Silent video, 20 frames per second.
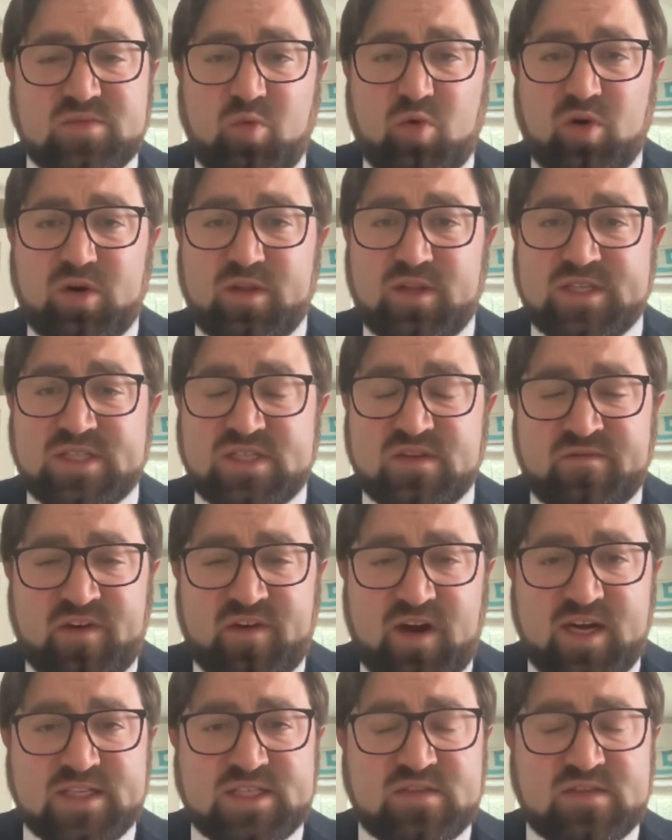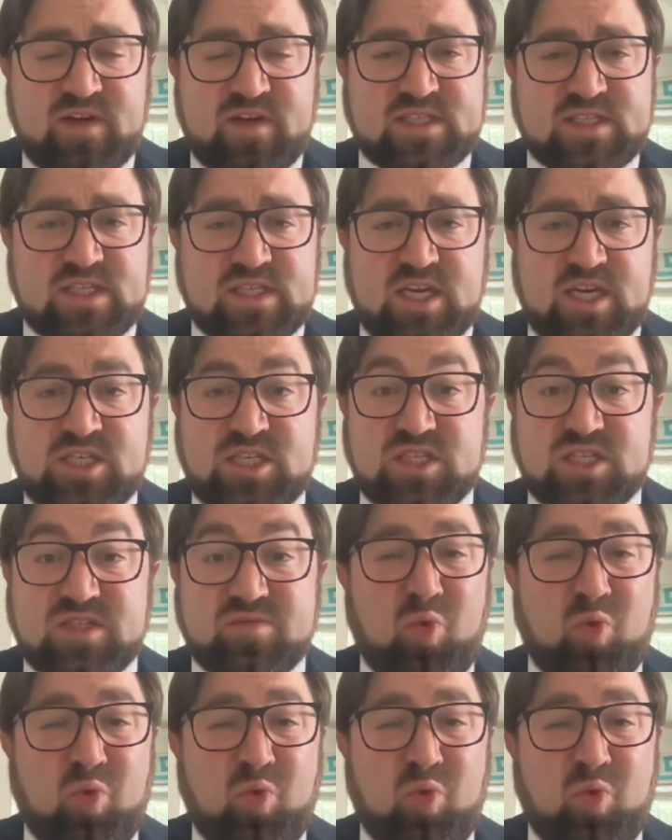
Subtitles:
more illicit finance investigations,